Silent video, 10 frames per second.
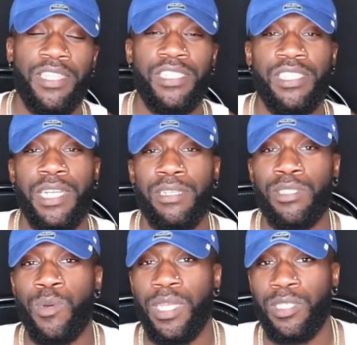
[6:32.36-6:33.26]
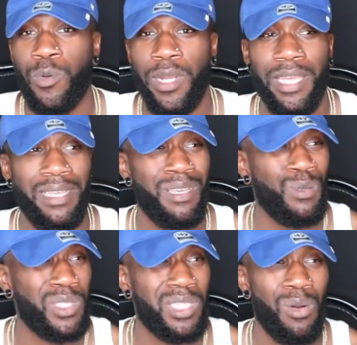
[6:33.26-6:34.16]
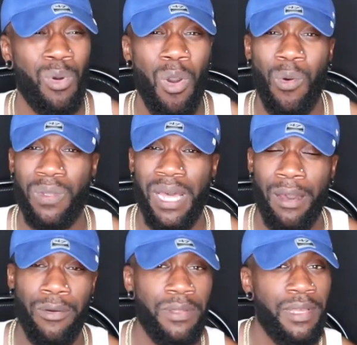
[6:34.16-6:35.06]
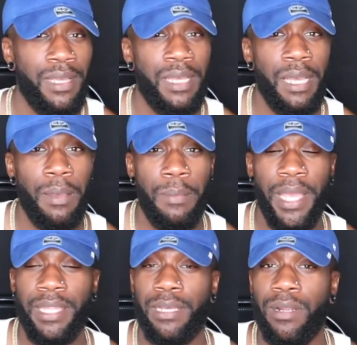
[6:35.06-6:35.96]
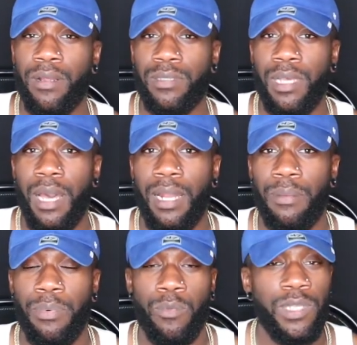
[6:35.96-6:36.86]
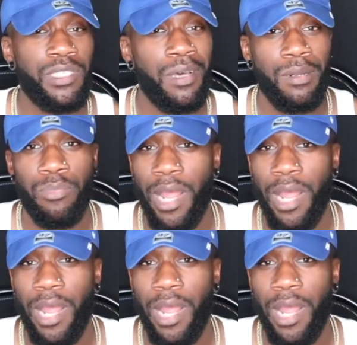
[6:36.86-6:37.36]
this year, 2020, it was still cold out. Me and the girls got up and we started